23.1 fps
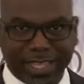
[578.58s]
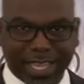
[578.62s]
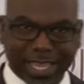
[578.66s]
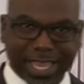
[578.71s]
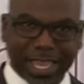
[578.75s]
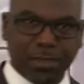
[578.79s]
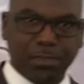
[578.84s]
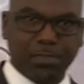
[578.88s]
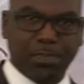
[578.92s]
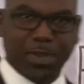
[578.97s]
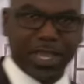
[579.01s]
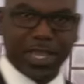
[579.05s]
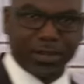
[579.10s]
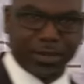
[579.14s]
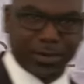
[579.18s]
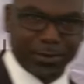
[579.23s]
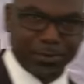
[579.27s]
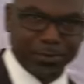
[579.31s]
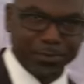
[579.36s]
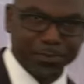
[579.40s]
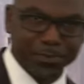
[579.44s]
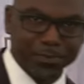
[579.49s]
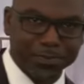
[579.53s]
get bitter,
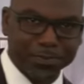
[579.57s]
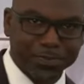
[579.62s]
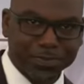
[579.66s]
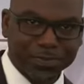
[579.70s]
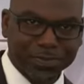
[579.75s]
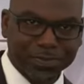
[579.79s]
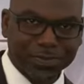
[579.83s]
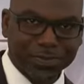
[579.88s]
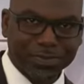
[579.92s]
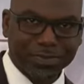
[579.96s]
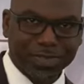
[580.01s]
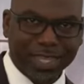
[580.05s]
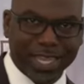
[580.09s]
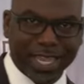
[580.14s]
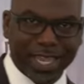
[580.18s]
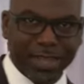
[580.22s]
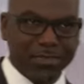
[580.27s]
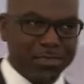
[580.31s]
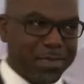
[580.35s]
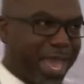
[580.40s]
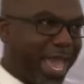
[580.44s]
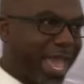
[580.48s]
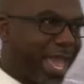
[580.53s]
they
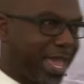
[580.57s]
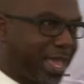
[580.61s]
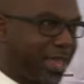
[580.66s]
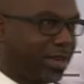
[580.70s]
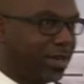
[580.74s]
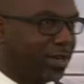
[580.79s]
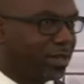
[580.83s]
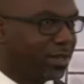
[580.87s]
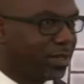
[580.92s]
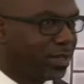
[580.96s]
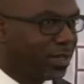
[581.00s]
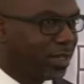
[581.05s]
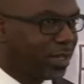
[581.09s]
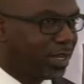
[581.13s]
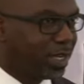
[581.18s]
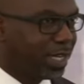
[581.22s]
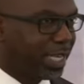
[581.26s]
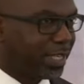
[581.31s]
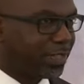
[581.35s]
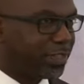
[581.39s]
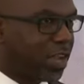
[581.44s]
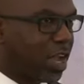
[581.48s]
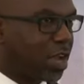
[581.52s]
get mad.
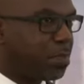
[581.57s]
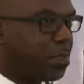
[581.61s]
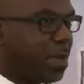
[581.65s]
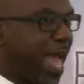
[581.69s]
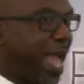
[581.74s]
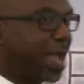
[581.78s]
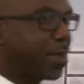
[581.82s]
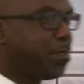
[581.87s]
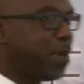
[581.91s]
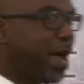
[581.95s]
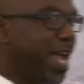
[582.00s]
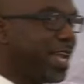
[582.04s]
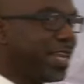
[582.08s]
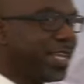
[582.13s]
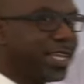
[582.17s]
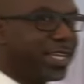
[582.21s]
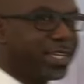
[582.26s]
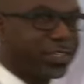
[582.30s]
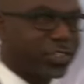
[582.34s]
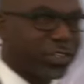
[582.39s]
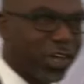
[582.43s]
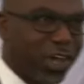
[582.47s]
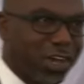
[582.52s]
They start backbiting
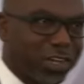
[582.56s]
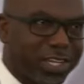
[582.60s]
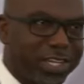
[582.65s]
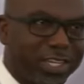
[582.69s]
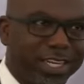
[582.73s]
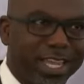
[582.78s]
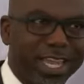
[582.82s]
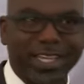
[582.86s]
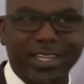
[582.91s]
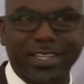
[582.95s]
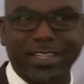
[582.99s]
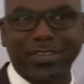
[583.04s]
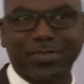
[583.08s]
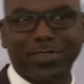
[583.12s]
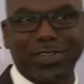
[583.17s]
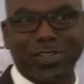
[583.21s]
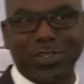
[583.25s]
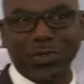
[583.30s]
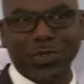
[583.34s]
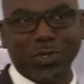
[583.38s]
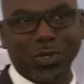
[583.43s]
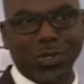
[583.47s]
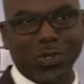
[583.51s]
and talking negative and
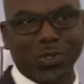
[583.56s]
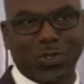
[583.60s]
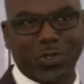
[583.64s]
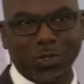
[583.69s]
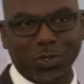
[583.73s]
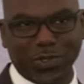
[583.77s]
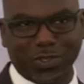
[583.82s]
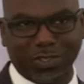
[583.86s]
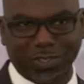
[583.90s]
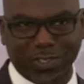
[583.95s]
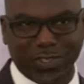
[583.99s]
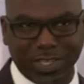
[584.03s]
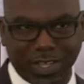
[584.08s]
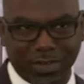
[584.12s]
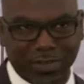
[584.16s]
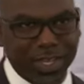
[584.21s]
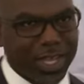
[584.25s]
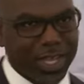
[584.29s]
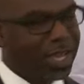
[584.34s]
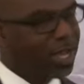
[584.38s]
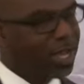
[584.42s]
doing all sorts of stuff.